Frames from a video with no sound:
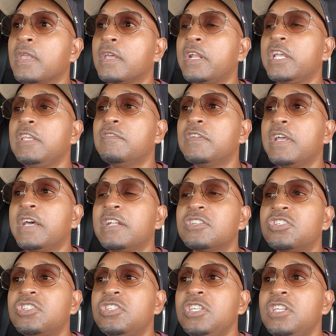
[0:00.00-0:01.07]
and I even had
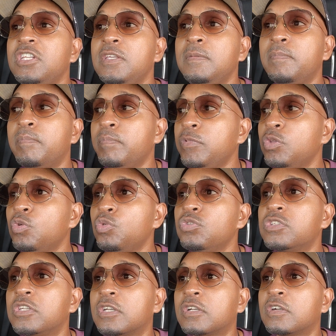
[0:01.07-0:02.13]
a CD
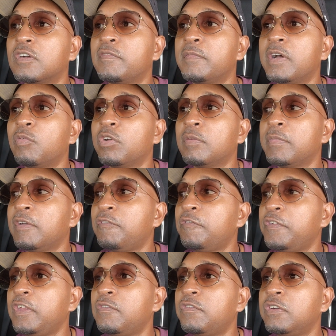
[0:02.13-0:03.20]
music of one of my
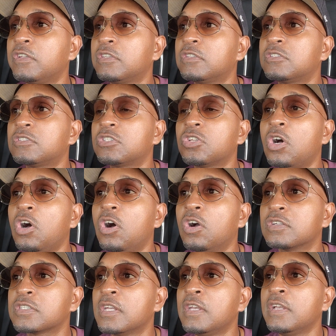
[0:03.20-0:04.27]
favorite
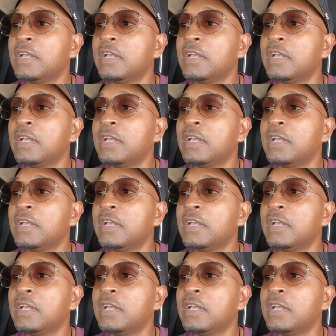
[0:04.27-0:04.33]
songs.